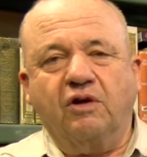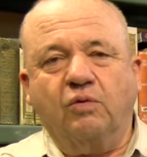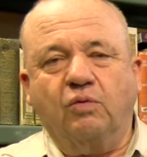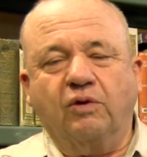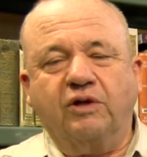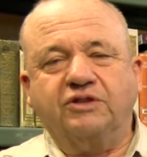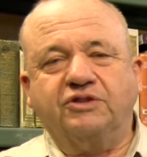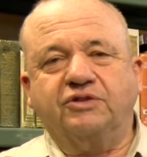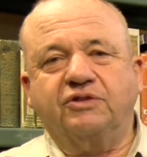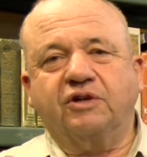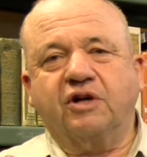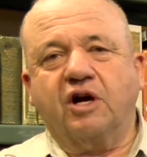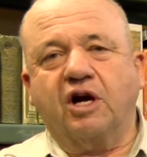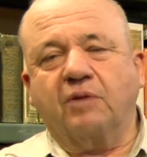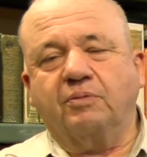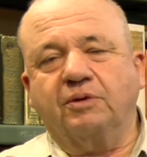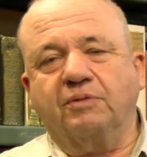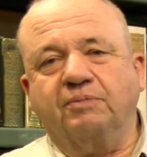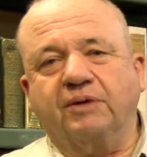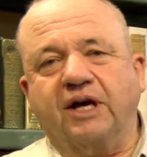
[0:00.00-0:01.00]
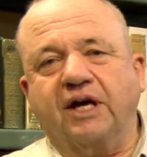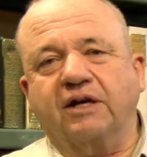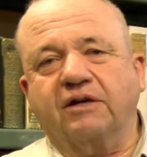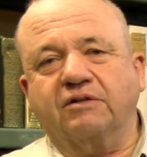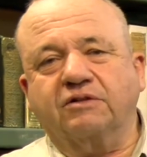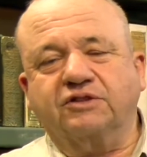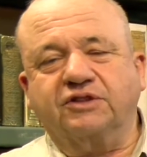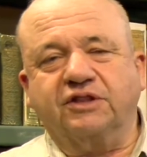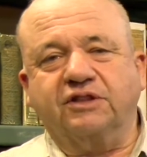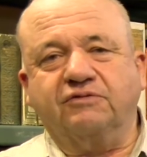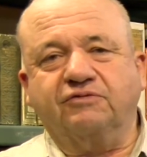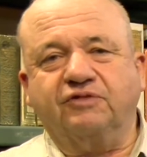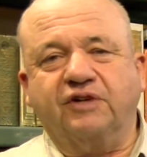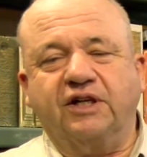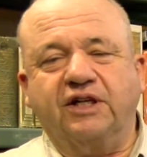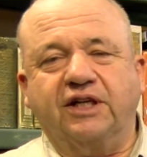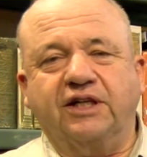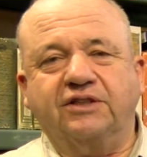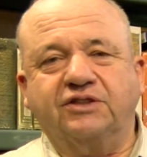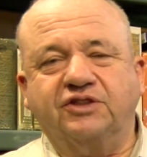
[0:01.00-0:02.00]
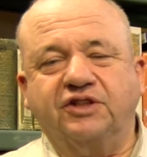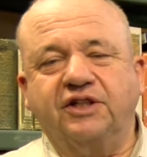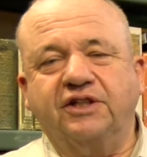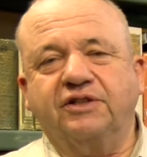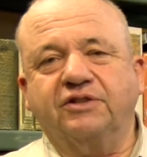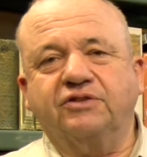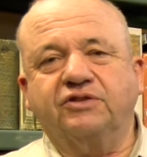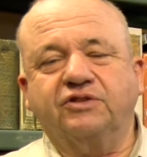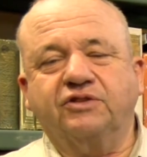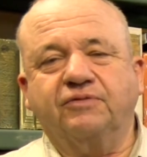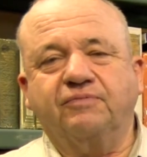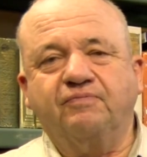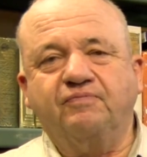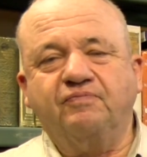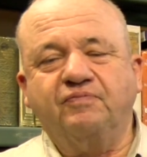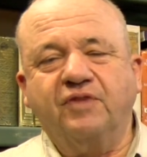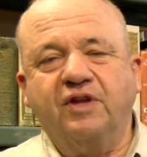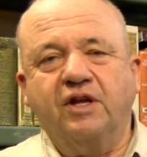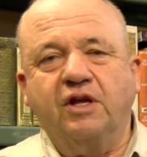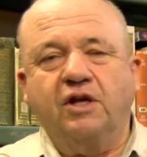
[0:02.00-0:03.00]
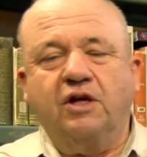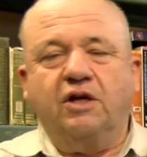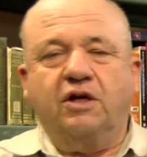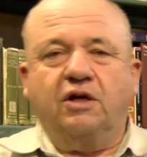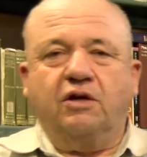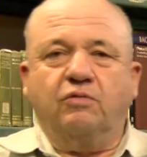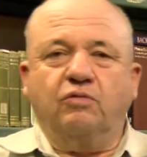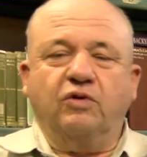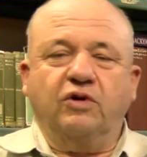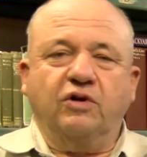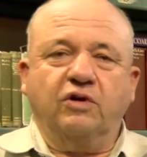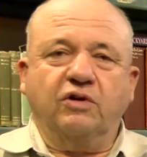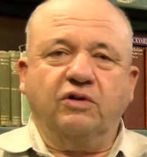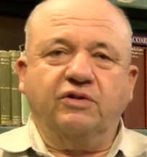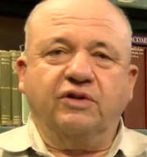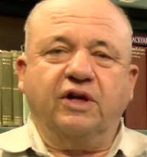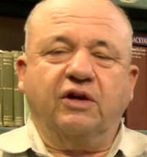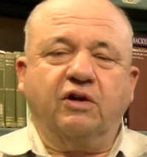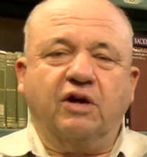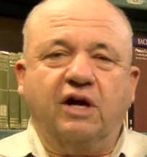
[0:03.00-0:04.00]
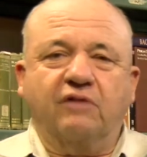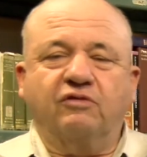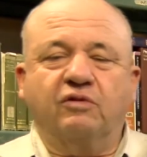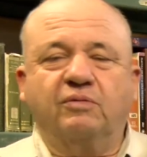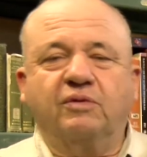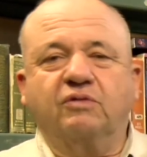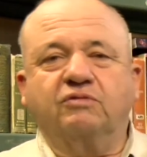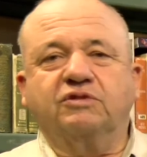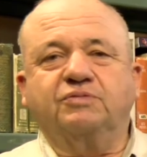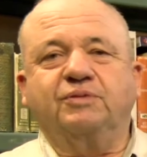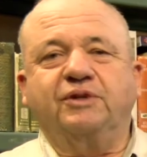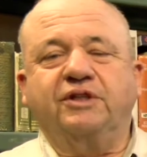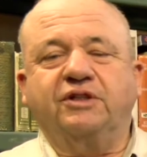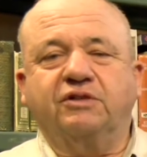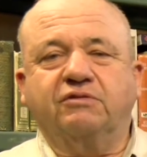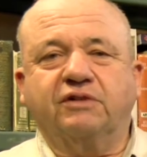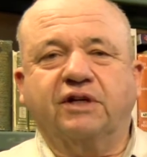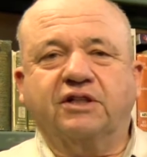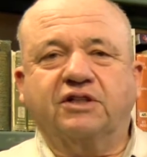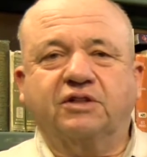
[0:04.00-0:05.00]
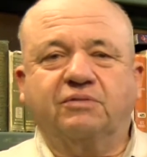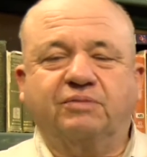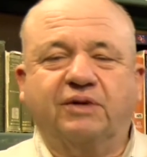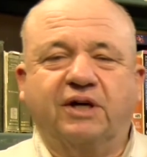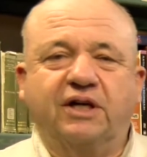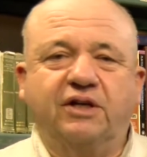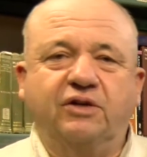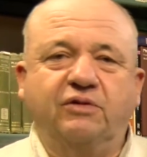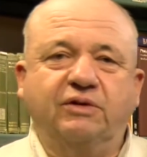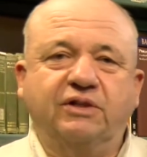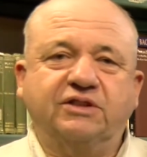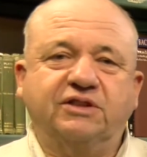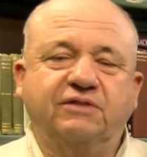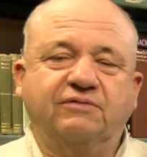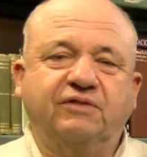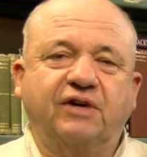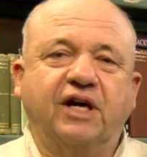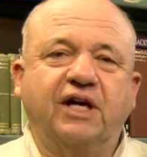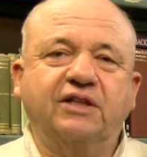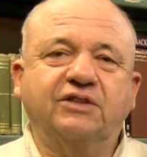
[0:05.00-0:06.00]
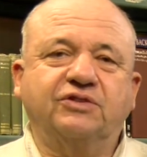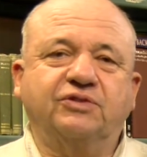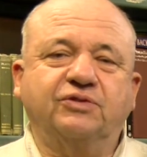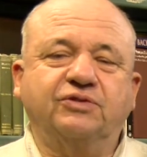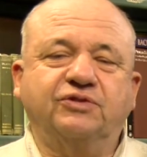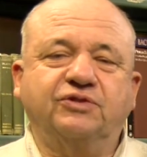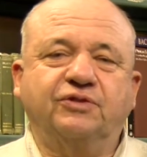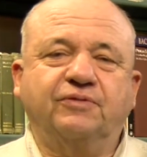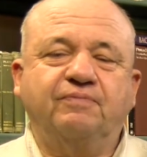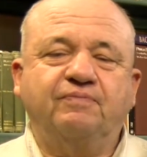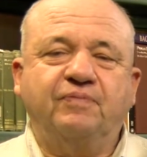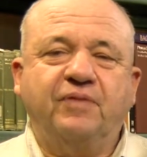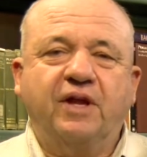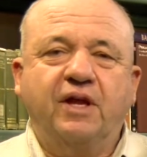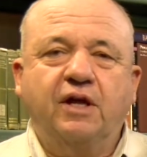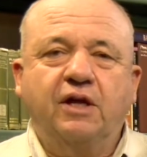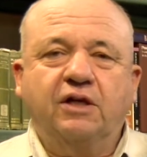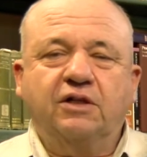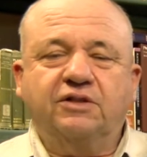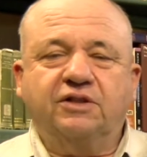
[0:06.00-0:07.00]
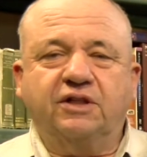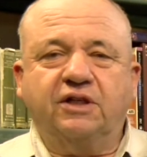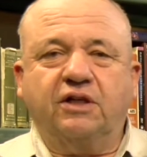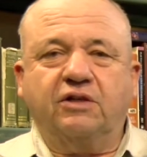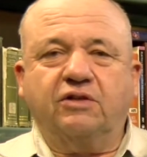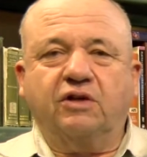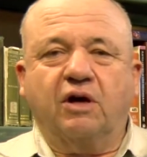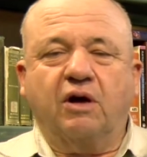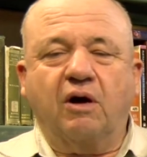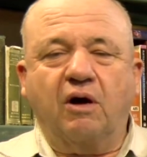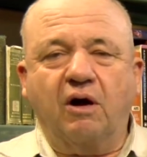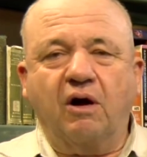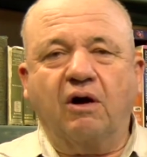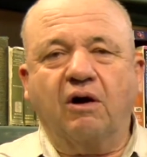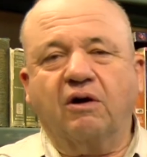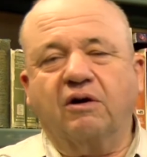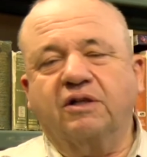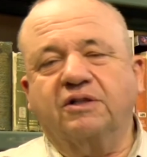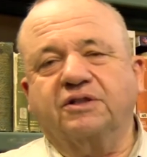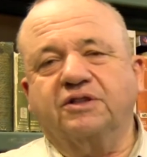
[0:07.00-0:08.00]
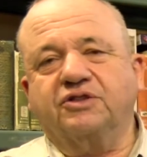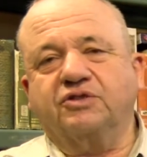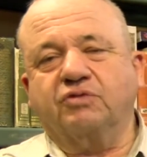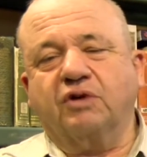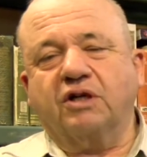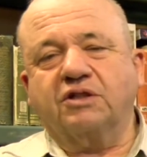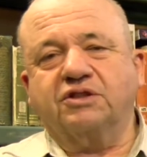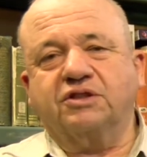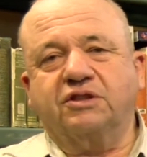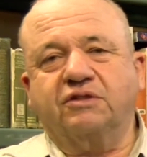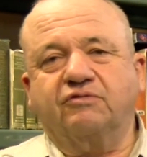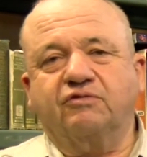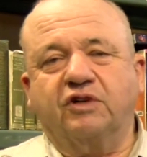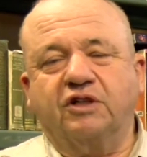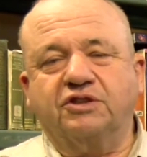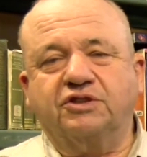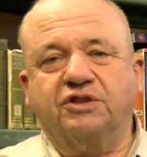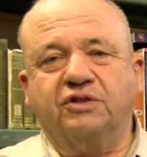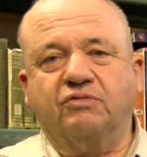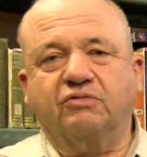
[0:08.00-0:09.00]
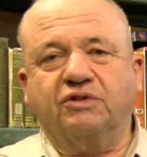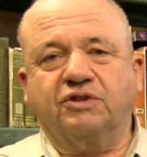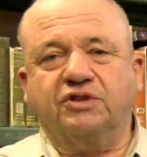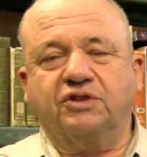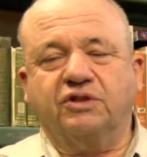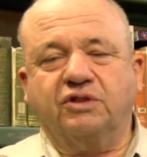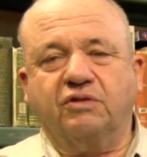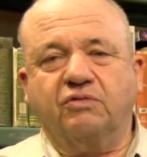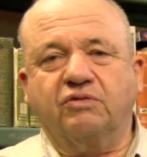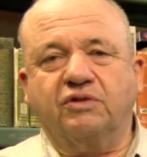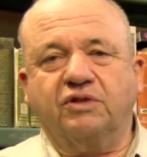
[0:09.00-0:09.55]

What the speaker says: Western carpetbaggers and financiers, where their government was being directed by U.S. advisors, that the horror and destruction of Russia, which